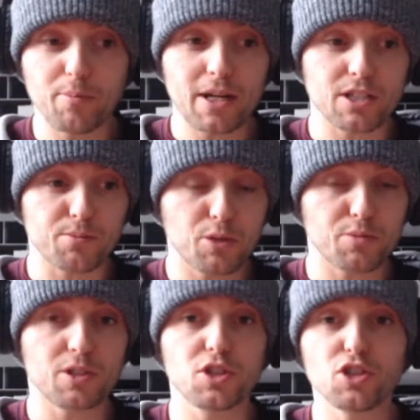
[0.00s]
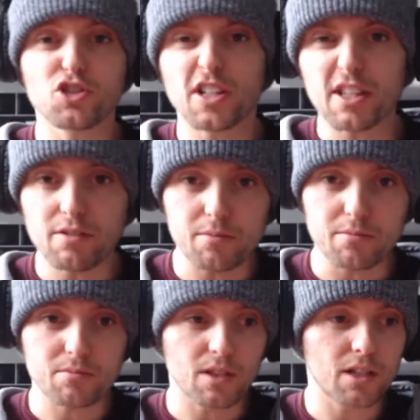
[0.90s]
back as I possibly could, try and give
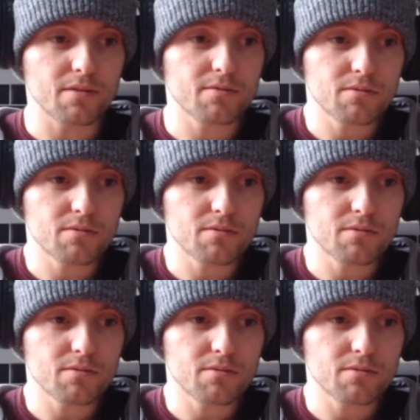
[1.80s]
them a